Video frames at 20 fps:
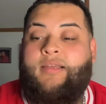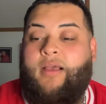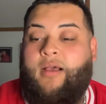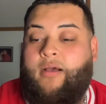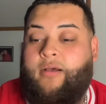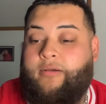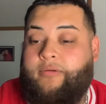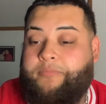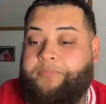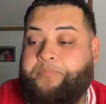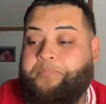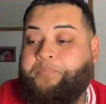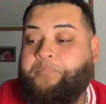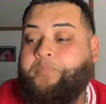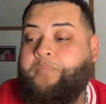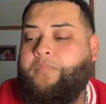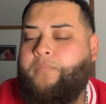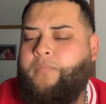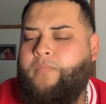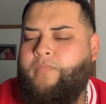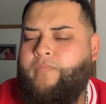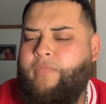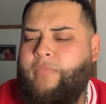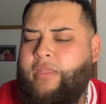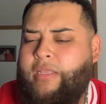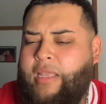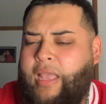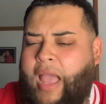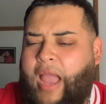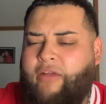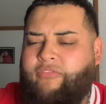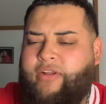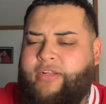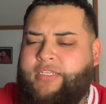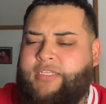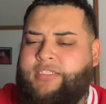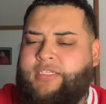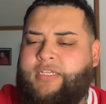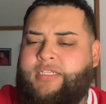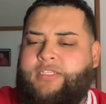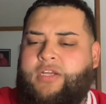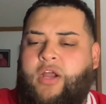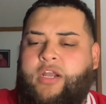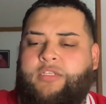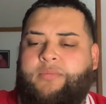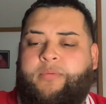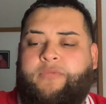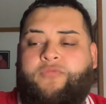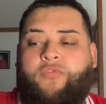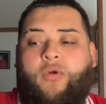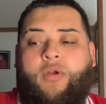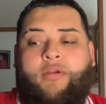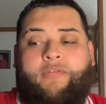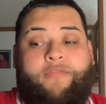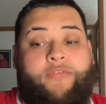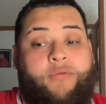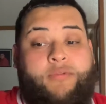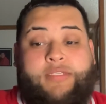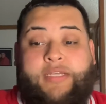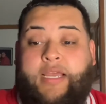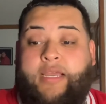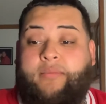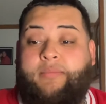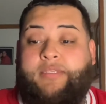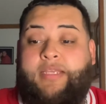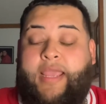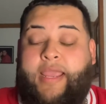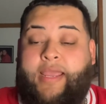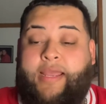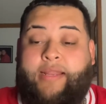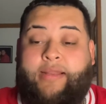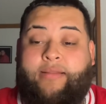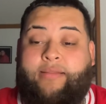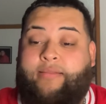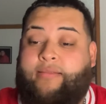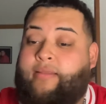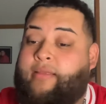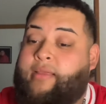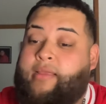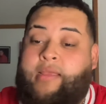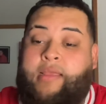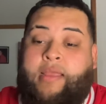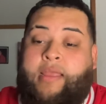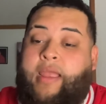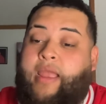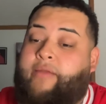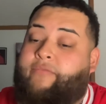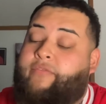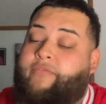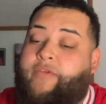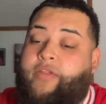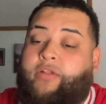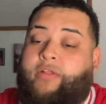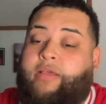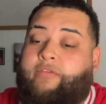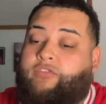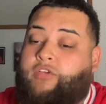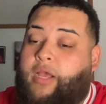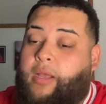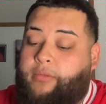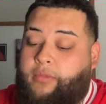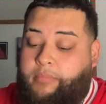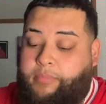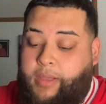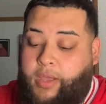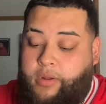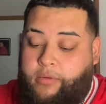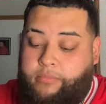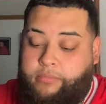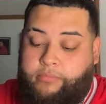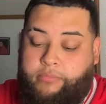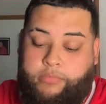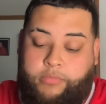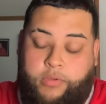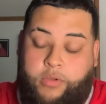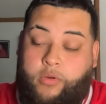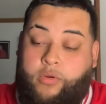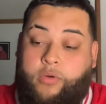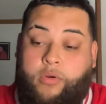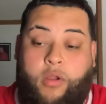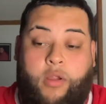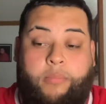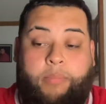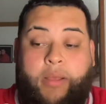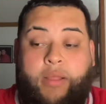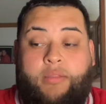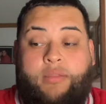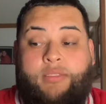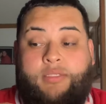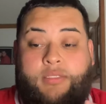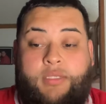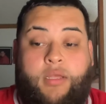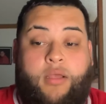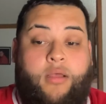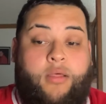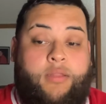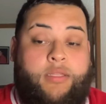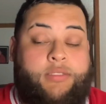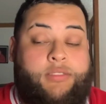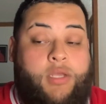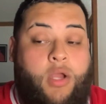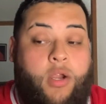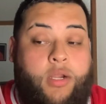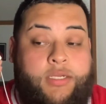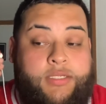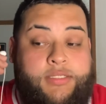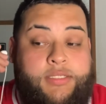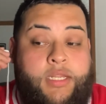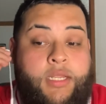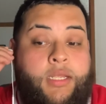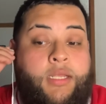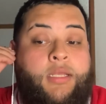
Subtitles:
I've reacted to this artist before a few times, and every video I've dropped about him or about this artist